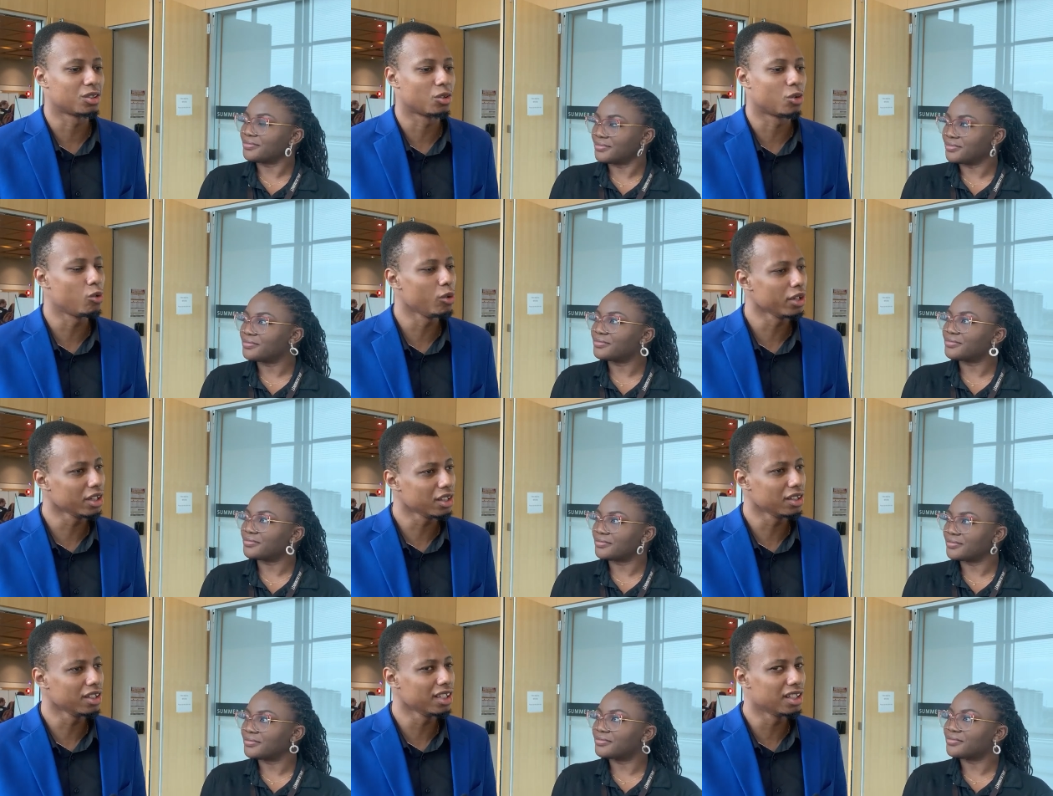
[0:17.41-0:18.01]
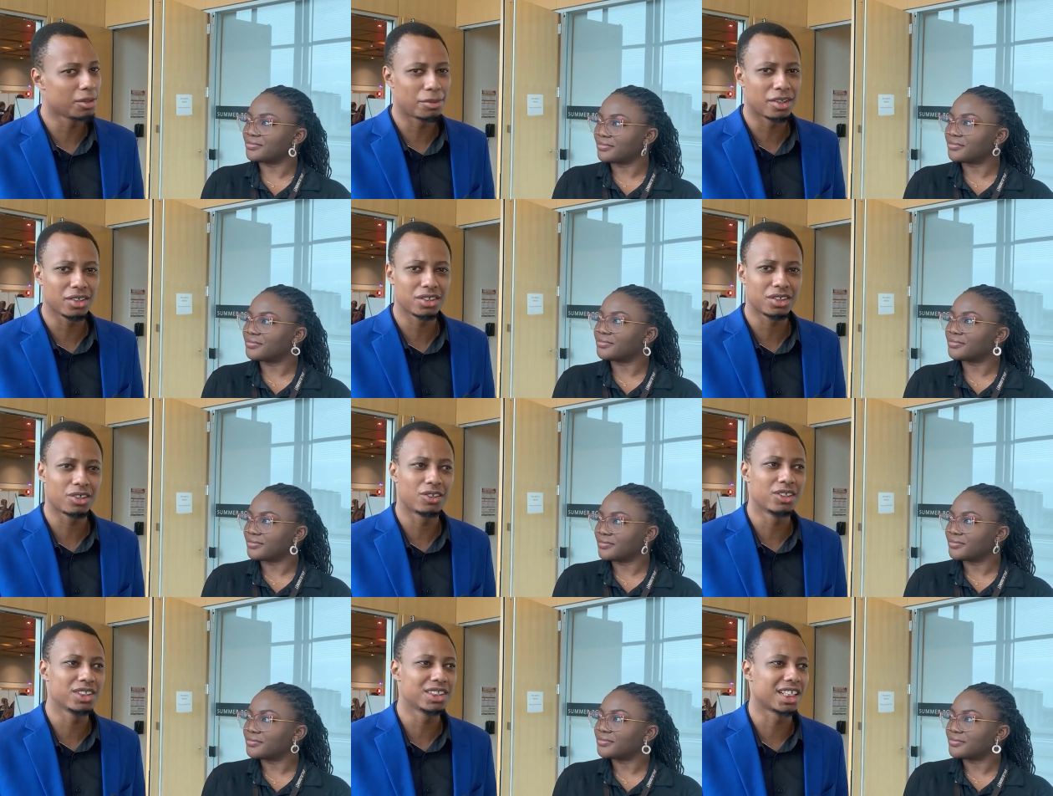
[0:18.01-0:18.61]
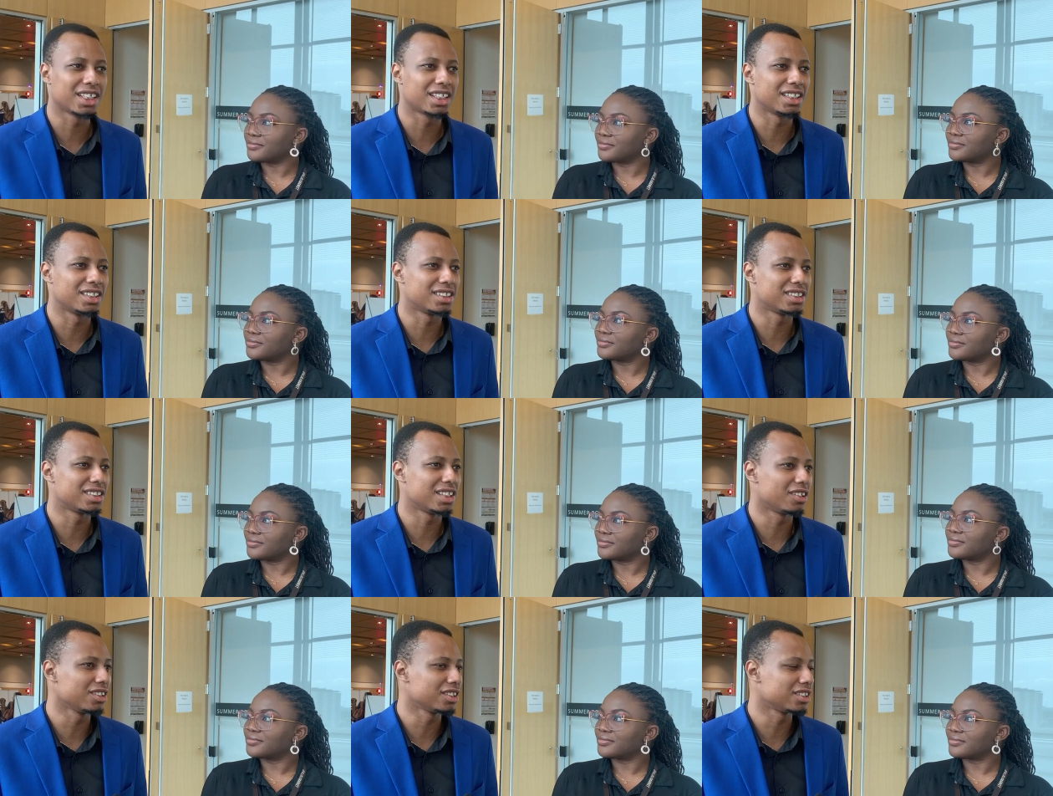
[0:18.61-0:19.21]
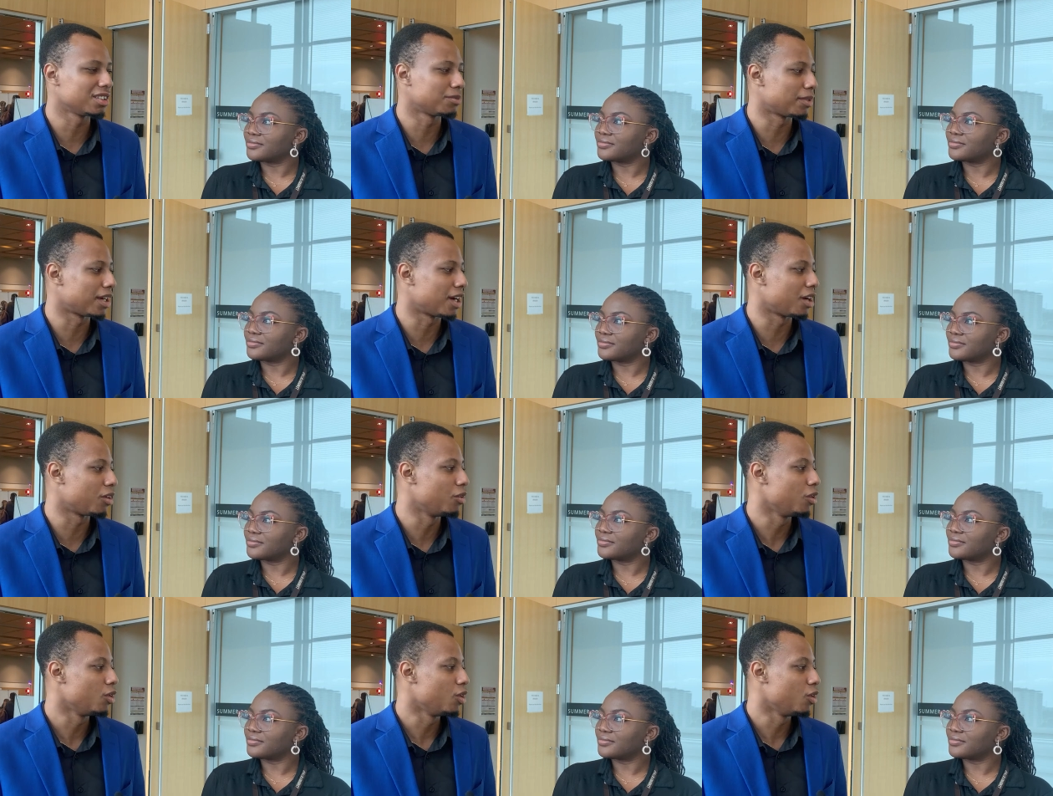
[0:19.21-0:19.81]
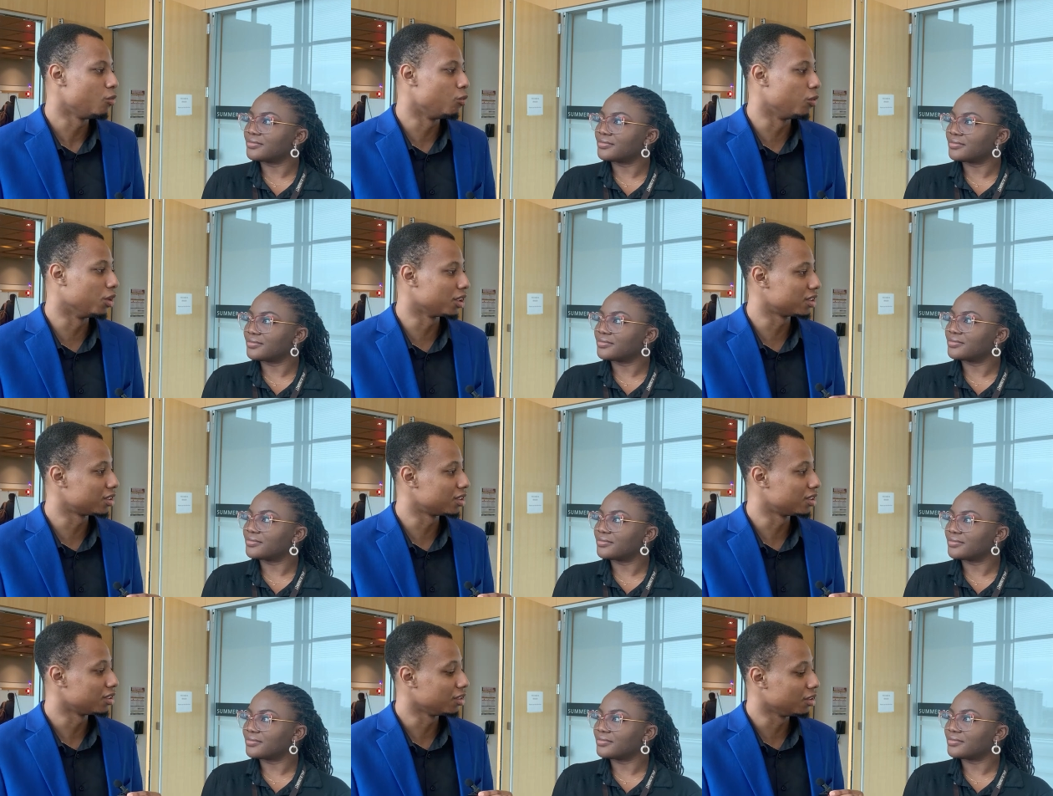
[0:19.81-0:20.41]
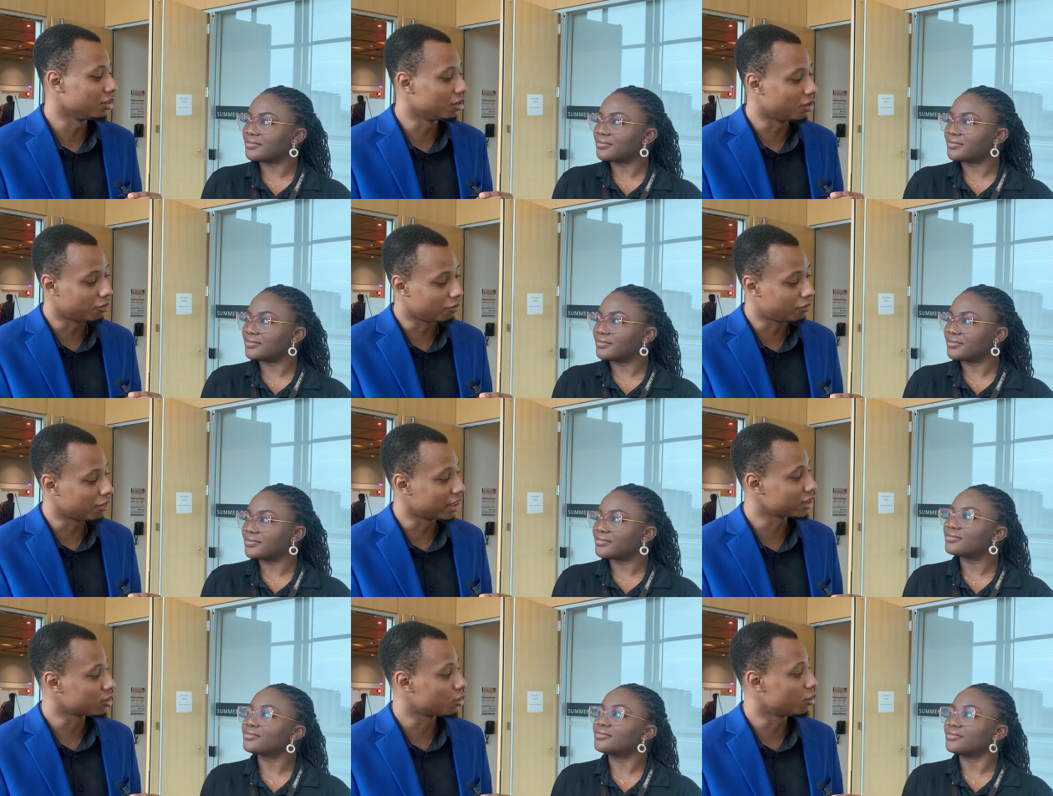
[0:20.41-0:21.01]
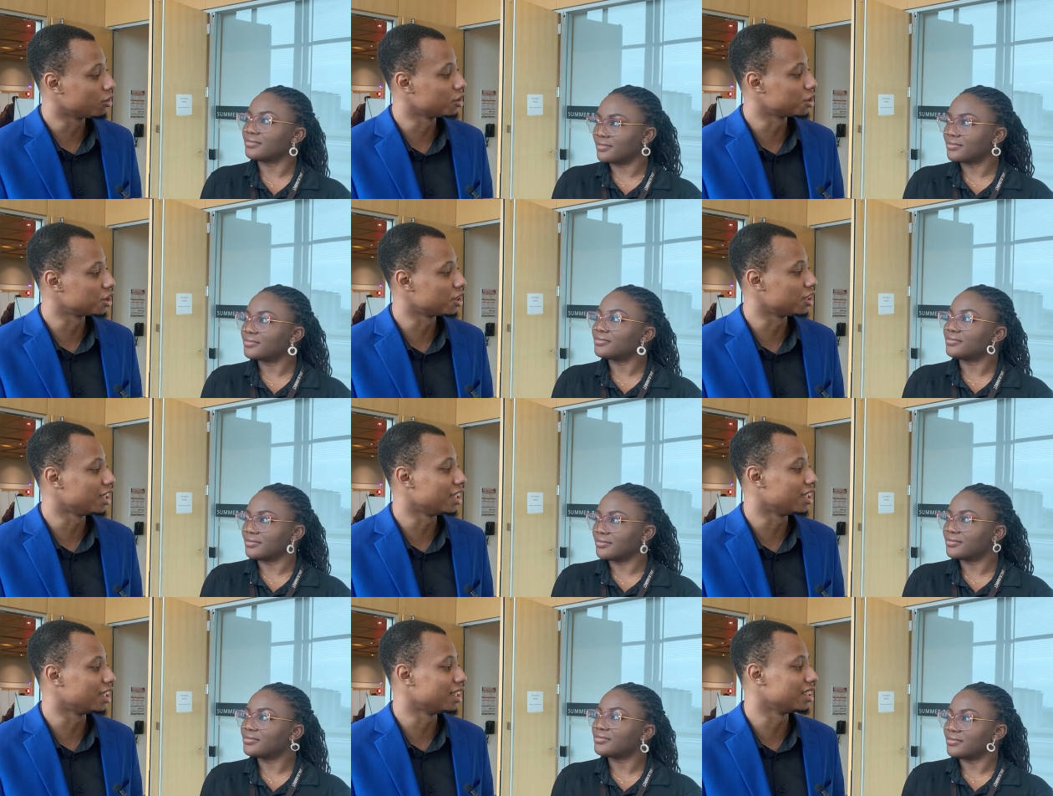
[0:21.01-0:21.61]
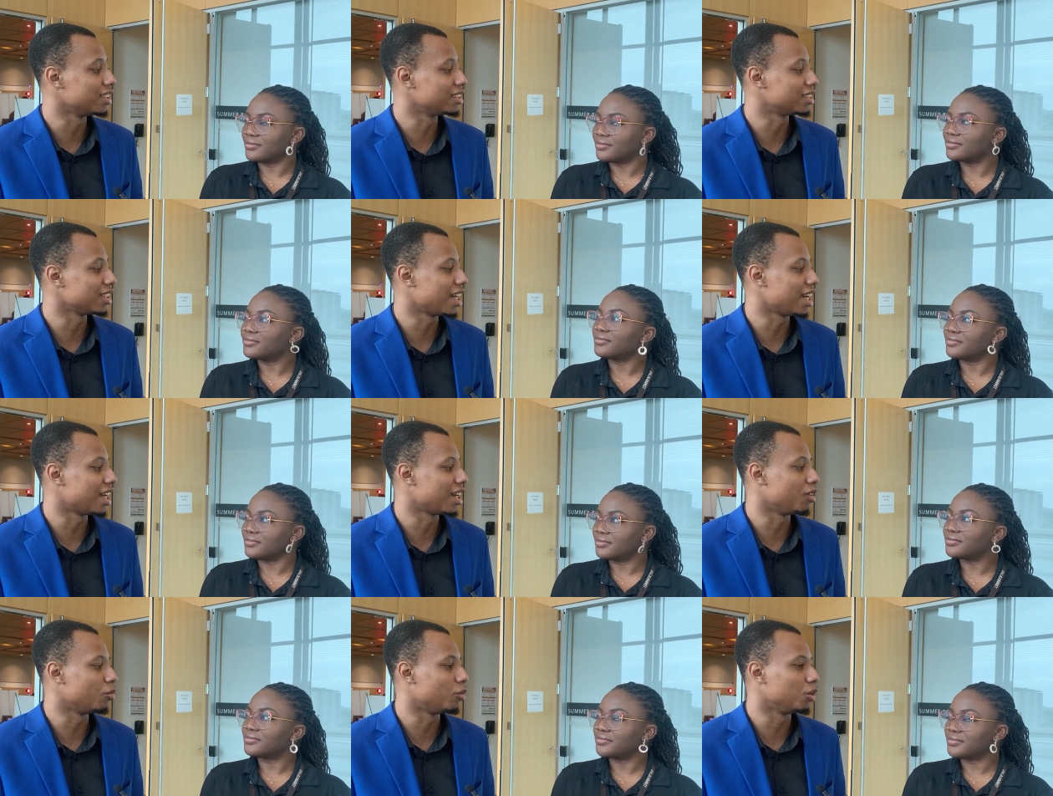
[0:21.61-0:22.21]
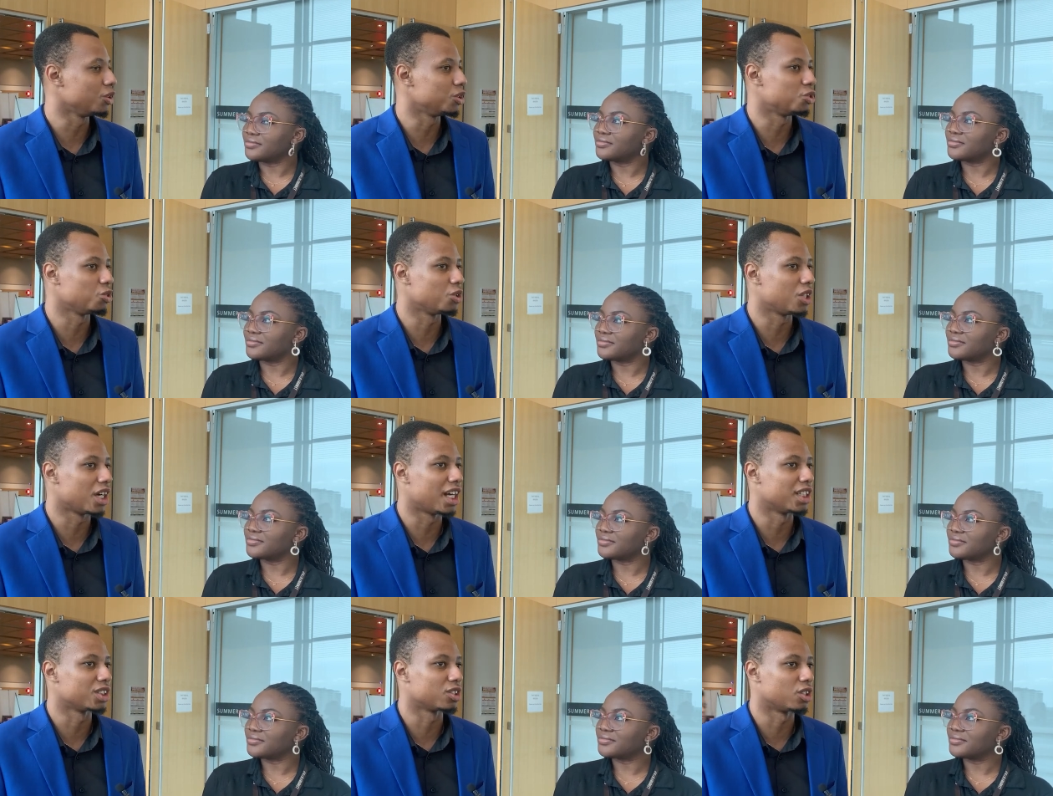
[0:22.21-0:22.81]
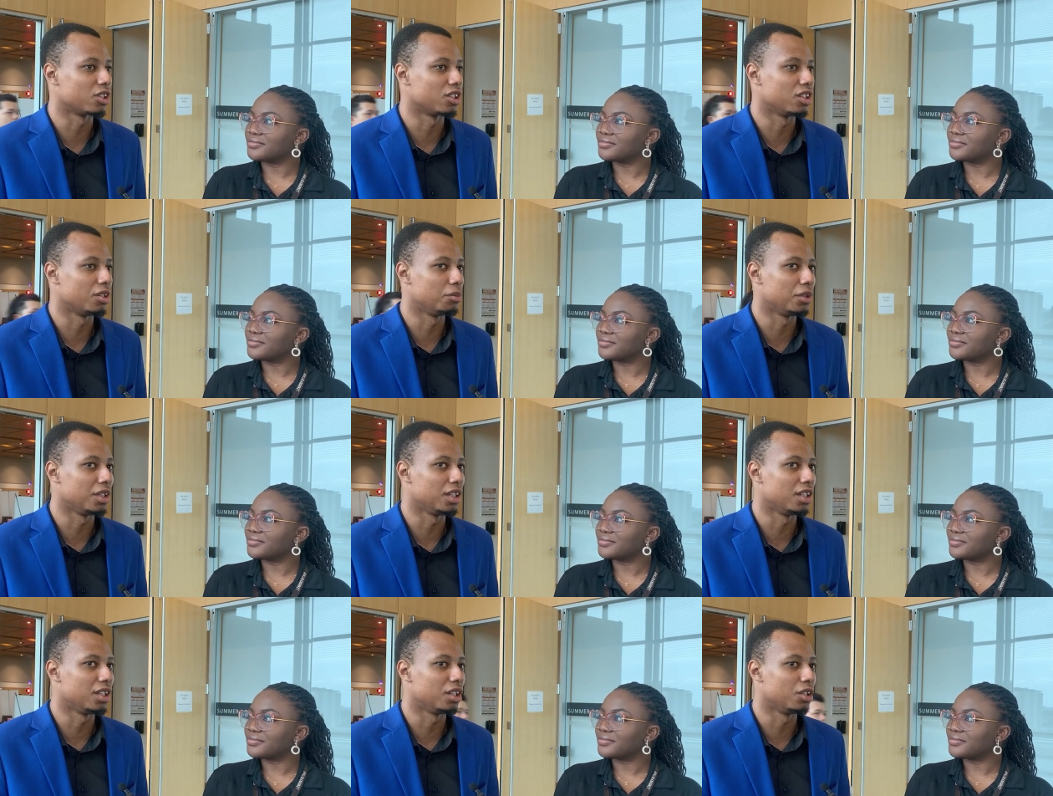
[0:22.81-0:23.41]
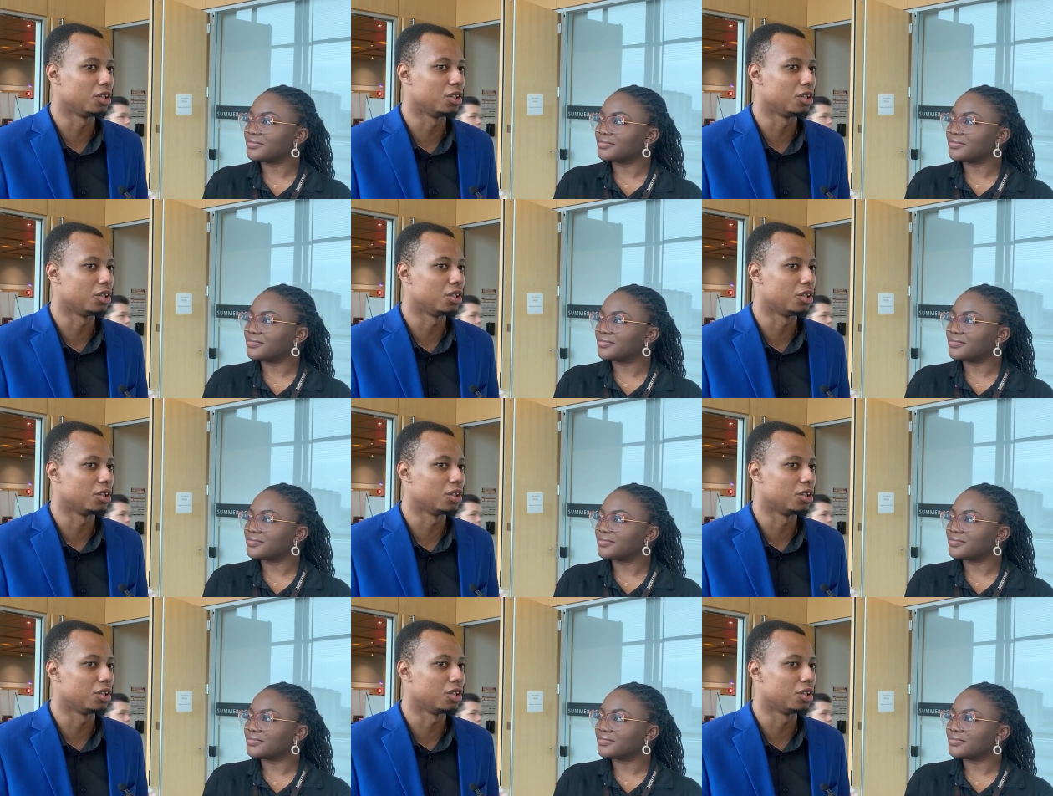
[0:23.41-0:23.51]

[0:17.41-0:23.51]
Speaker 1: So quickly, in about 30 seconds, tell us about what Face Coalition is and what you guys are going to be